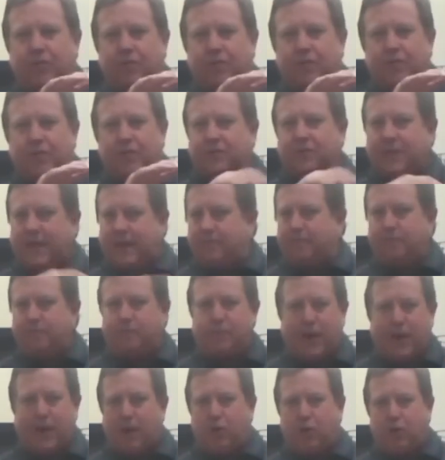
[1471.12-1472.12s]
same
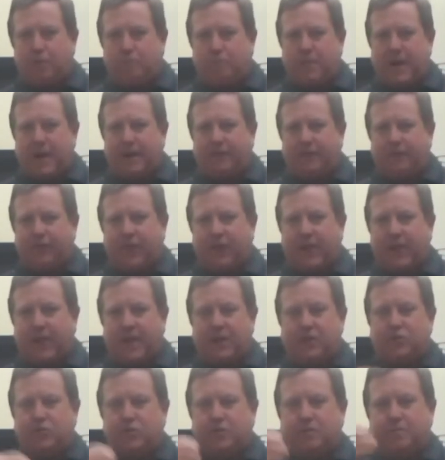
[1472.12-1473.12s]
power
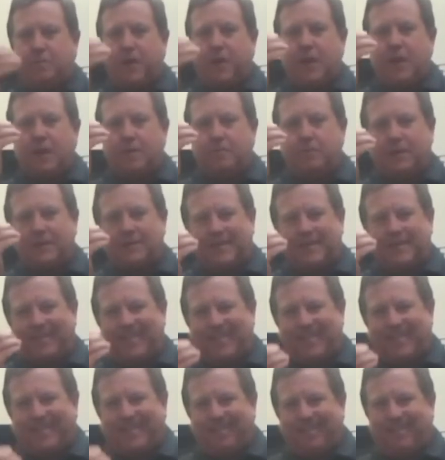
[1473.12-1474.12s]
magnification, but the
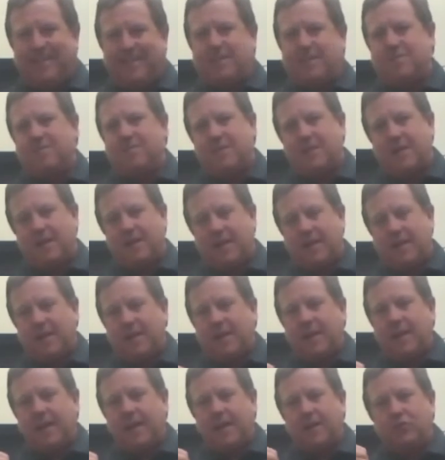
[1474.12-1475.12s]
clarity
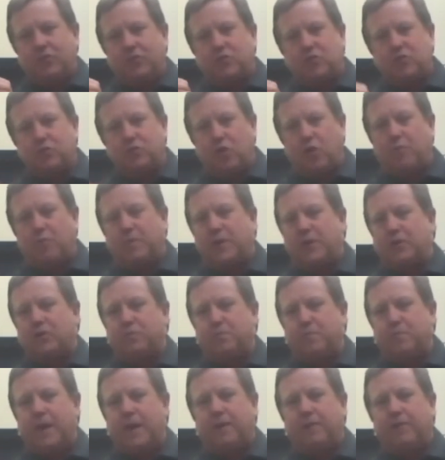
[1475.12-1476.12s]
is so
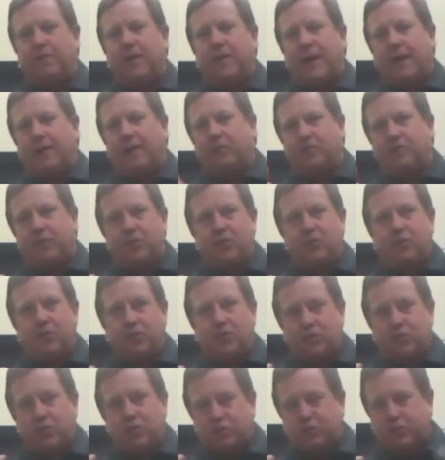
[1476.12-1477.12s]
much better. Not only do
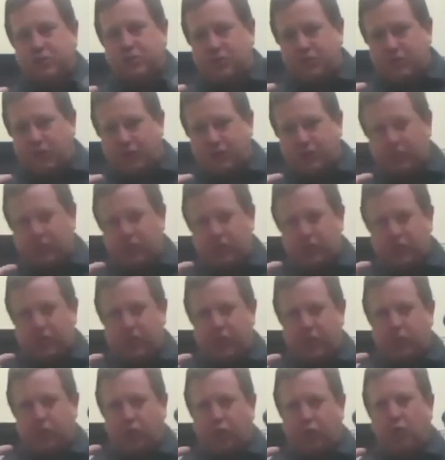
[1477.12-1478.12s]
you just start to
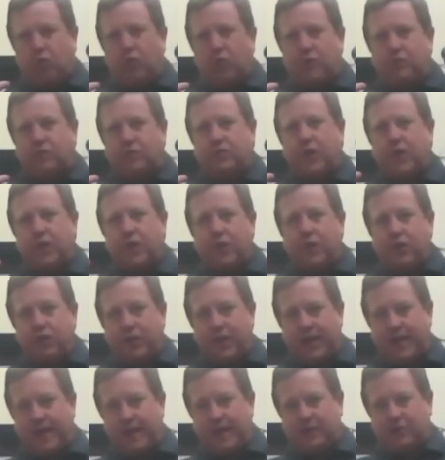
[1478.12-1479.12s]
see horns, you
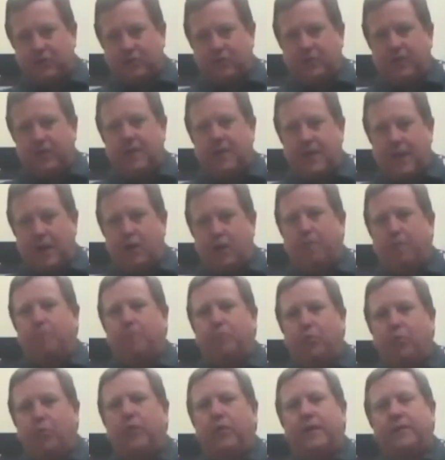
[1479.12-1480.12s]
can actually count
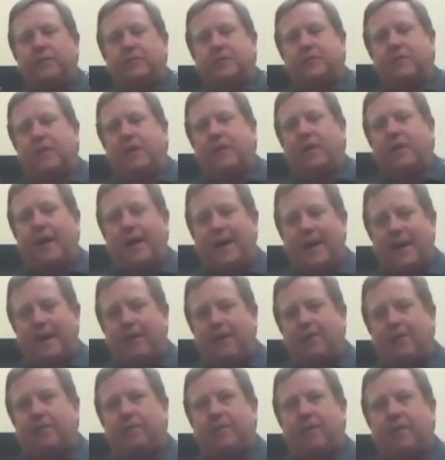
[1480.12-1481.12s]
points. The
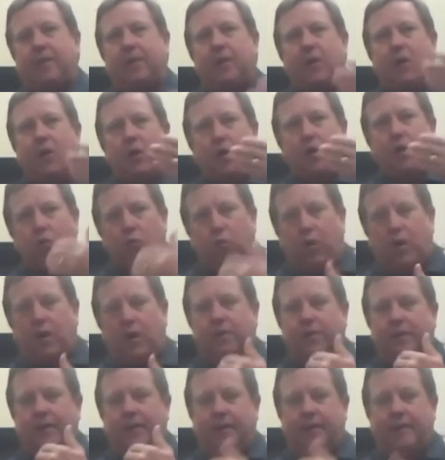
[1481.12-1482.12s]
higher the
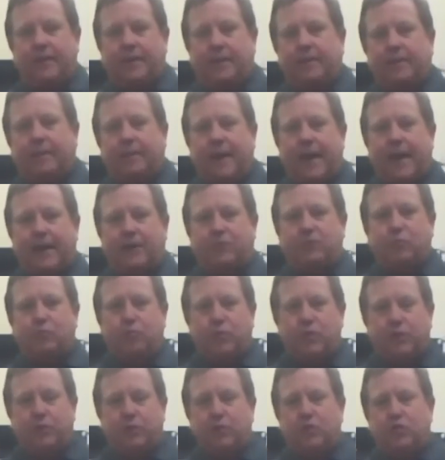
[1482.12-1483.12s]
quality of the glass
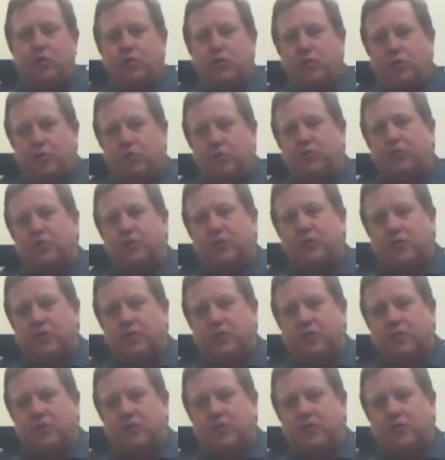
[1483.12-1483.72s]
really shows.